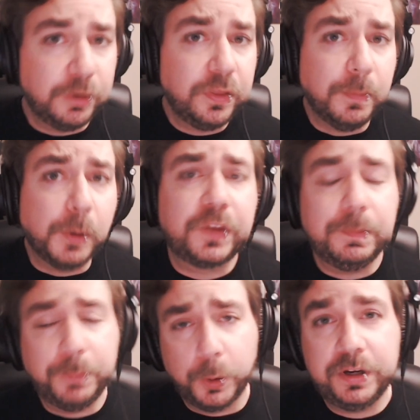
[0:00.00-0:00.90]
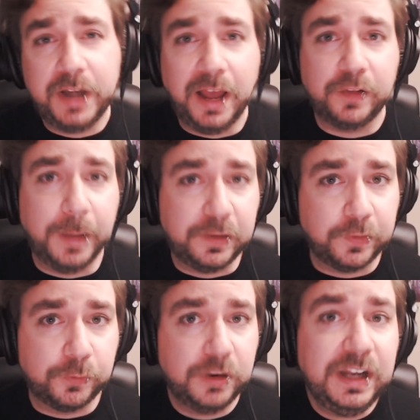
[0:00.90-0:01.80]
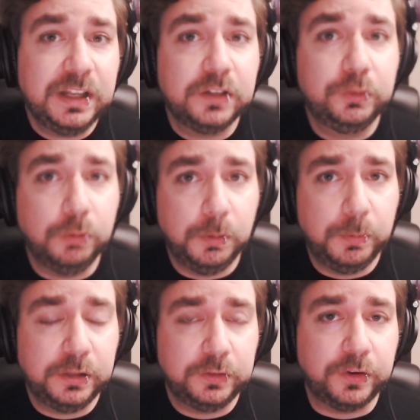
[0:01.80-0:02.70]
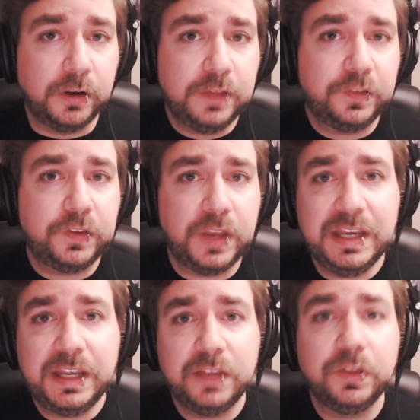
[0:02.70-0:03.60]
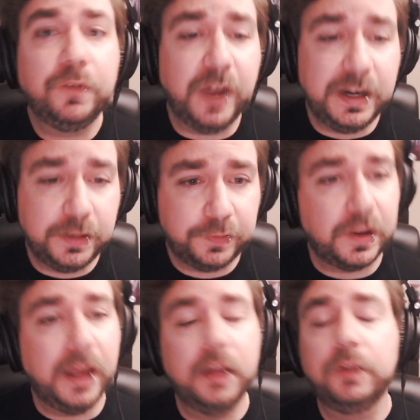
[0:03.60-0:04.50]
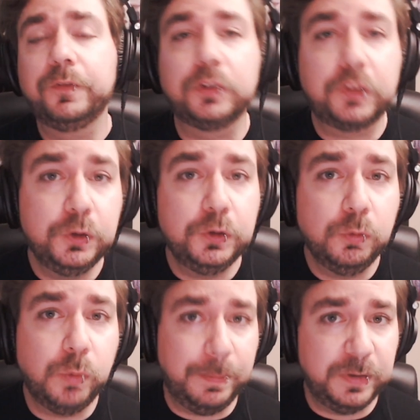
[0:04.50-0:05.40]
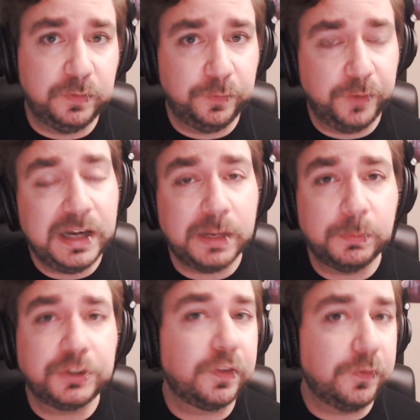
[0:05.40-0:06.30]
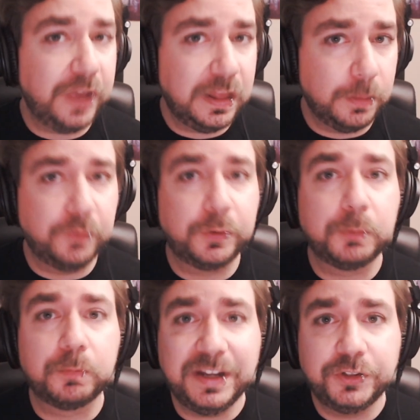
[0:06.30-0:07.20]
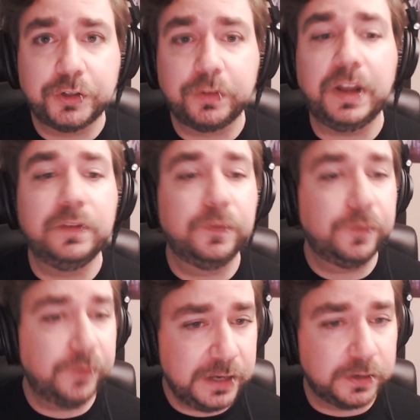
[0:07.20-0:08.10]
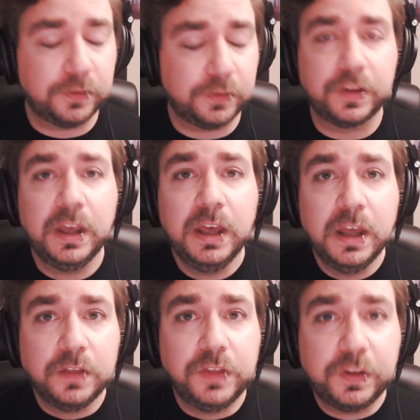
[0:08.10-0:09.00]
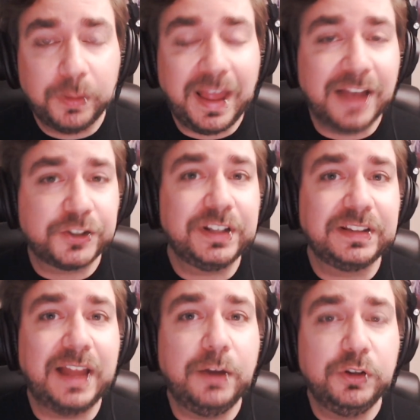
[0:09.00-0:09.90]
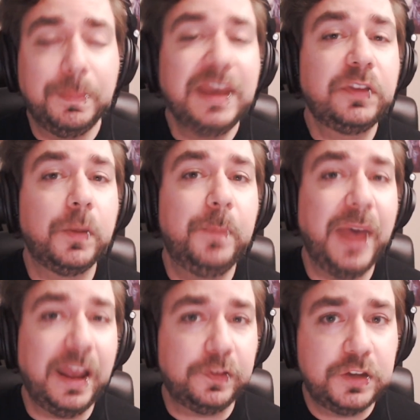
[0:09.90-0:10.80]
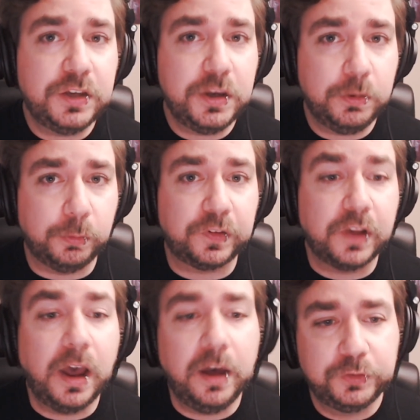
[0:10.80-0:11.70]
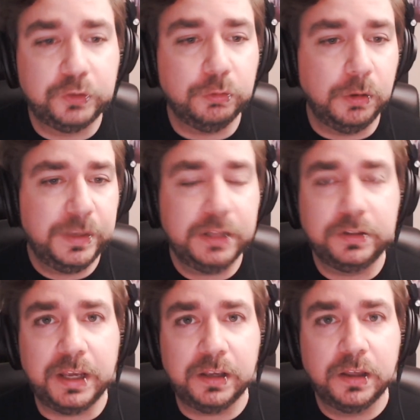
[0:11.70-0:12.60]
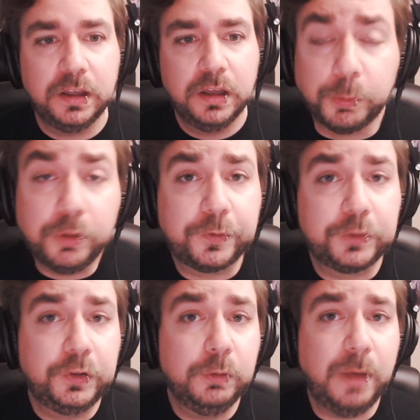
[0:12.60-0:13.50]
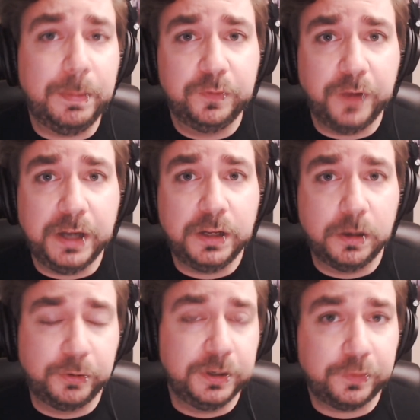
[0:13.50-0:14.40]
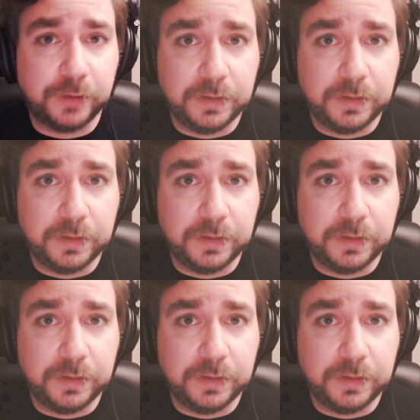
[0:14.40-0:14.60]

Now, one of the most important aspects of creating a dual wielder is taking the fighting style for two-weapon fighting, which is available for rangers and fighters. This will actually allow you to make the best use of dual wielding. The rules for two-weapon fighting are pretty